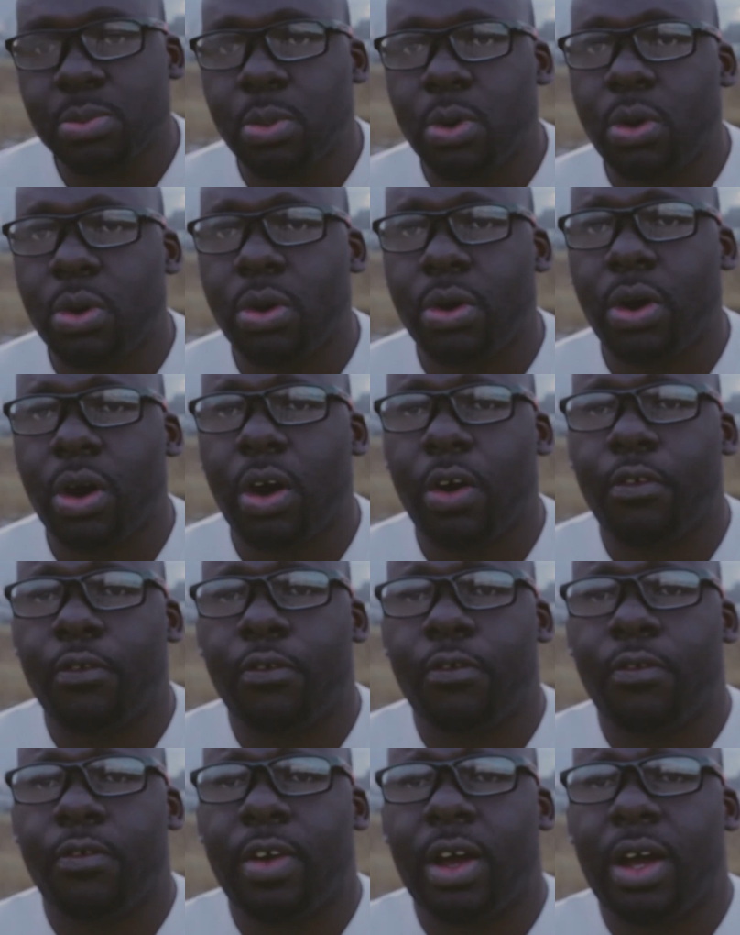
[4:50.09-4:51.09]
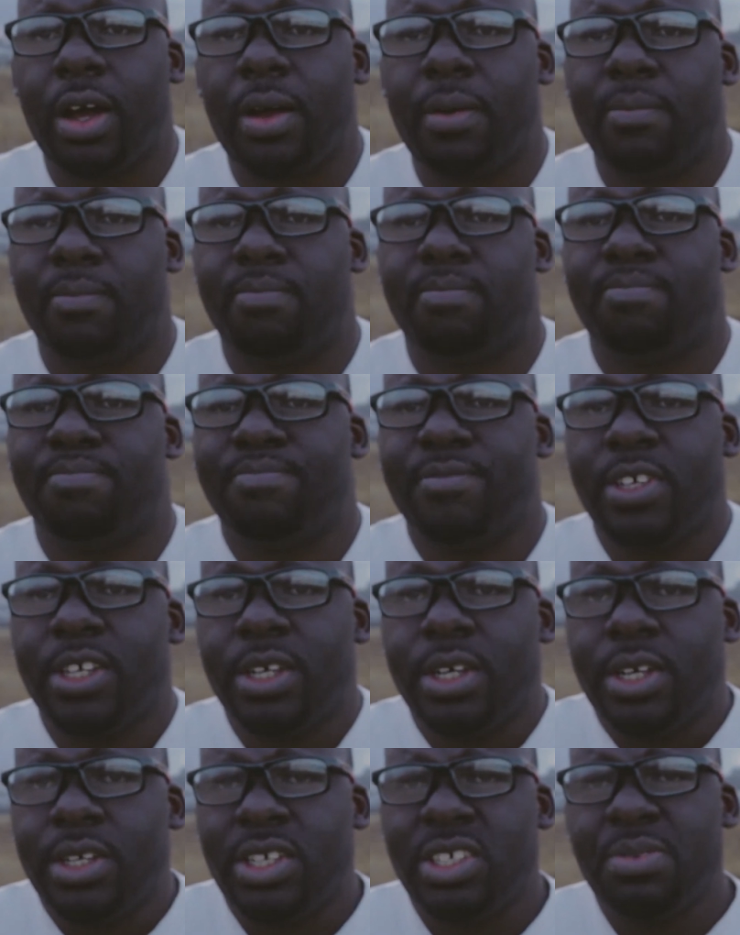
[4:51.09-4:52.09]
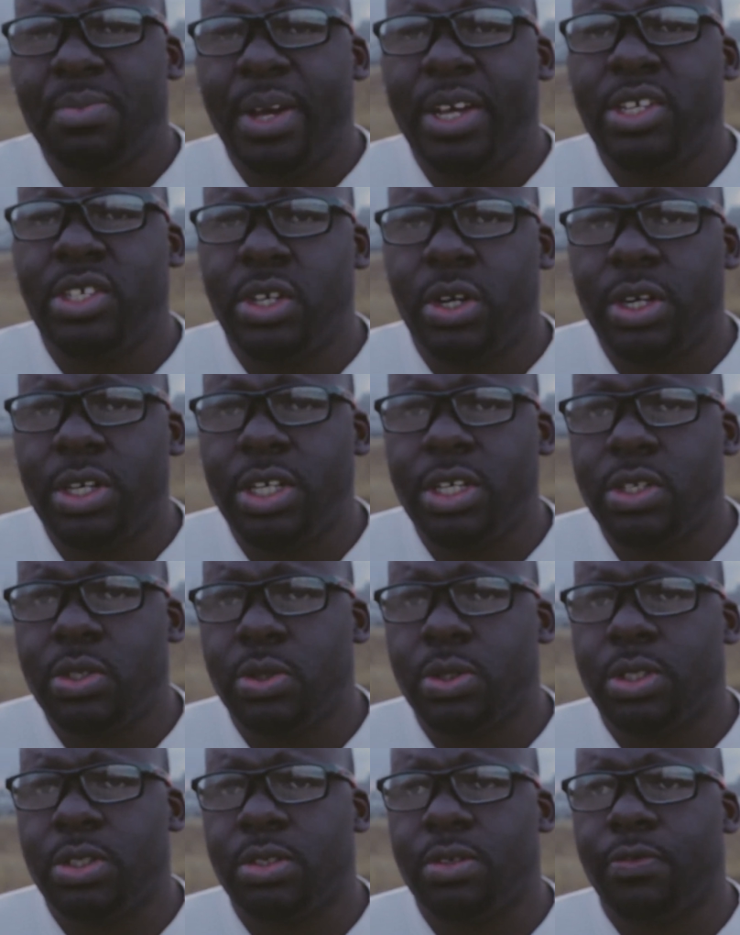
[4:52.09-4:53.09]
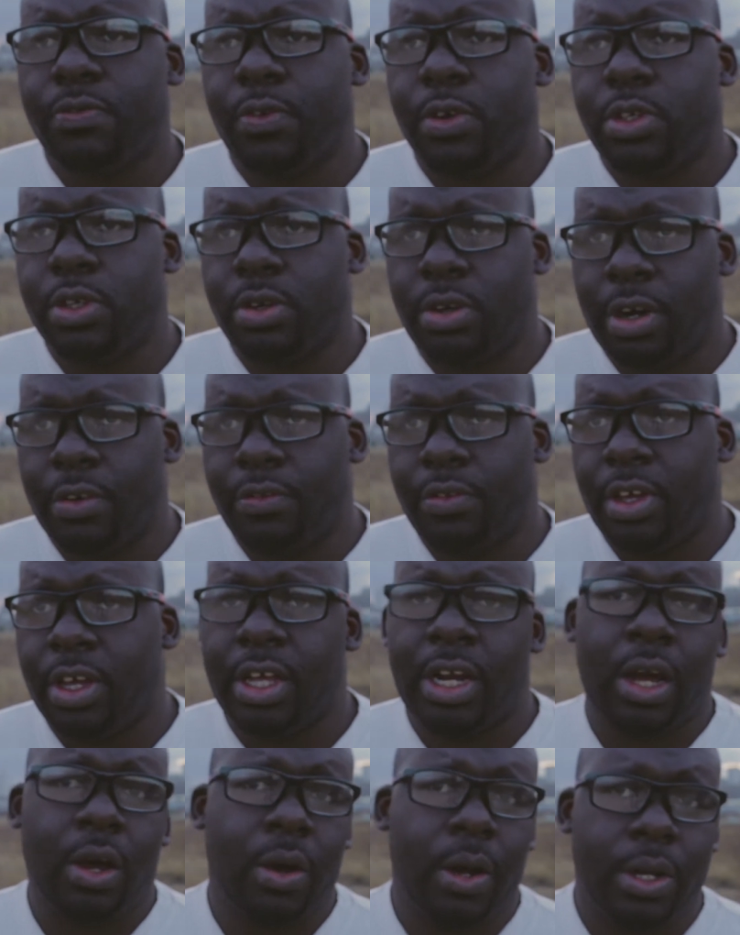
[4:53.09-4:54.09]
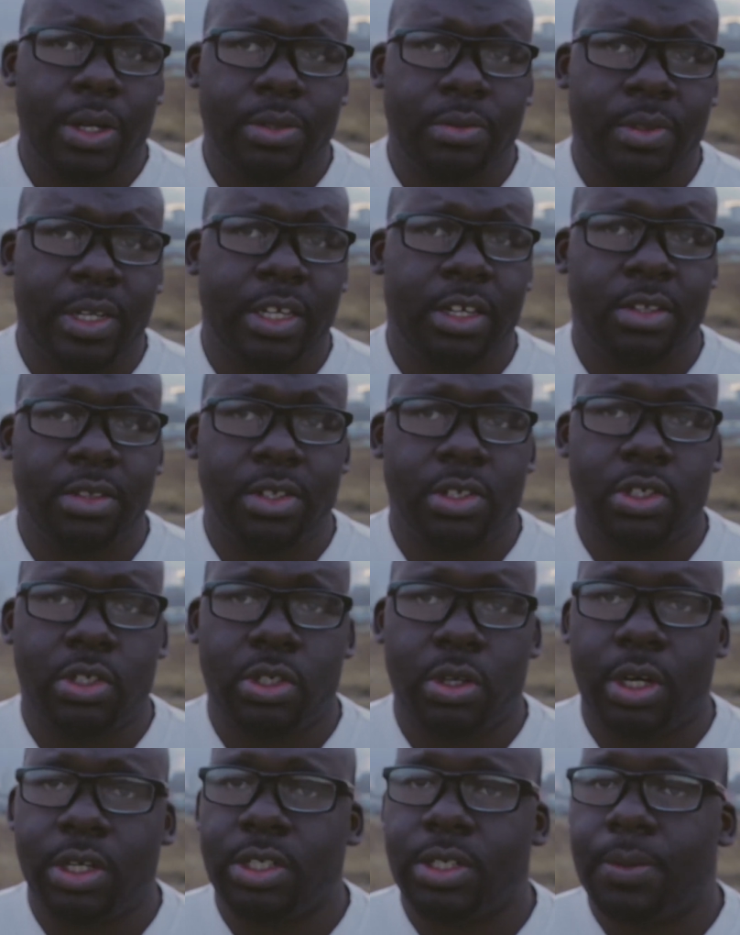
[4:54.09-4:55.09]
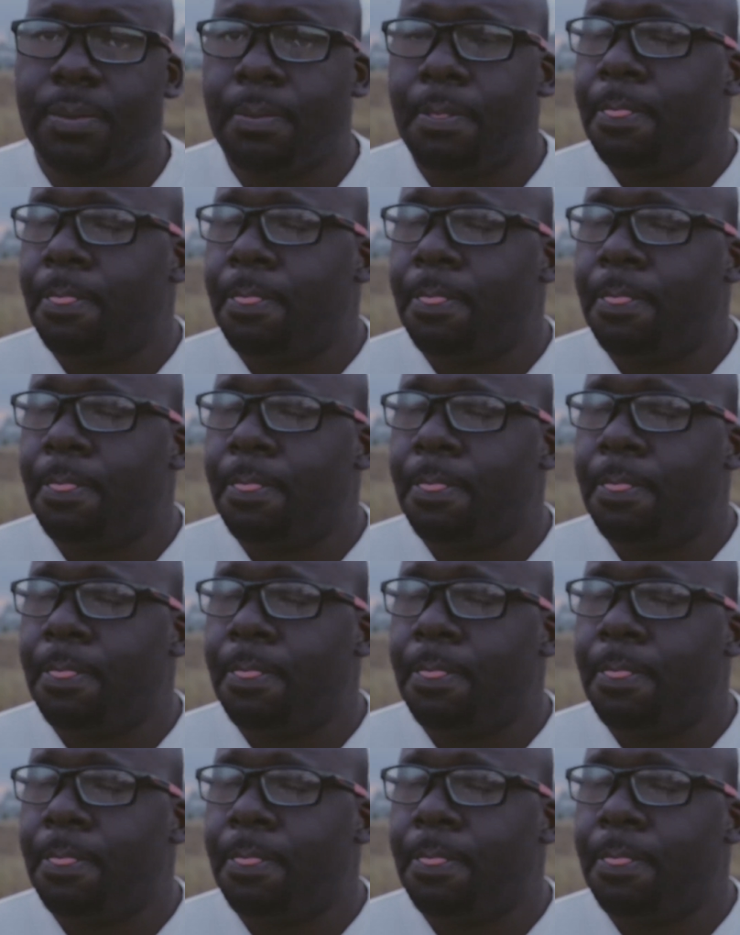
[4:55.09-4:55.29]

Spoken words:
more of just my journey into photography and how I'm taking this shot.